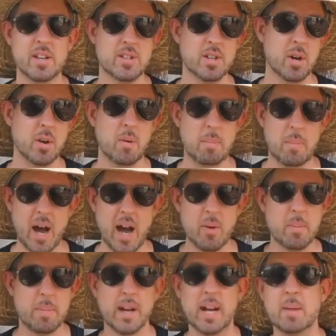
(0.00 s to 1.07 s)
So I
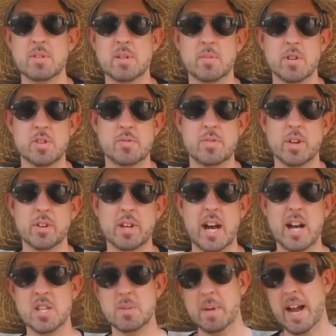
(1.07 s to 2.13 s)
would pick up some of those field
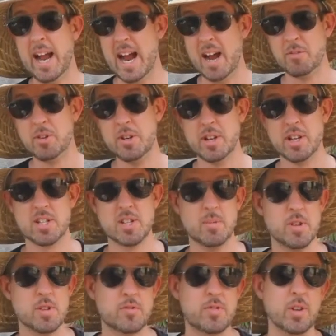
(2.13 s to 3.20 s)
guides, but after you get
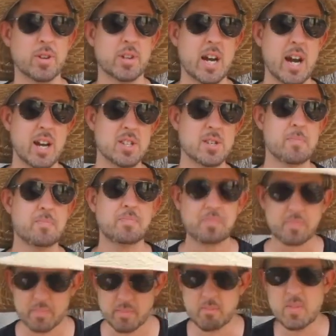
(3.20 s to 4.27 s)
some of those field guides,
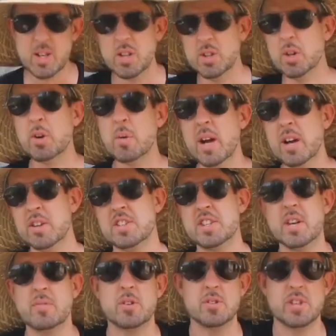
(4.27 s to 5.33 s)
look around and
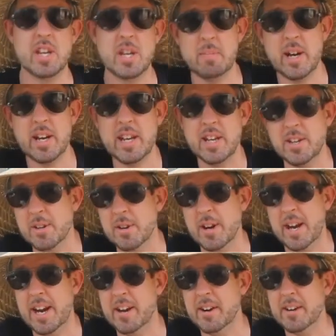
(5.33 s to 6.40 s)
see if there's anybody in
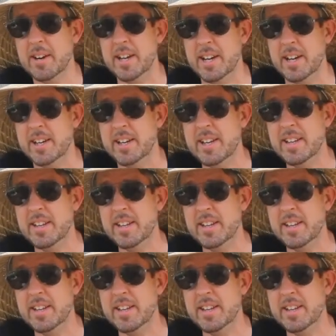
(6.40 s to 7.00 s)
your area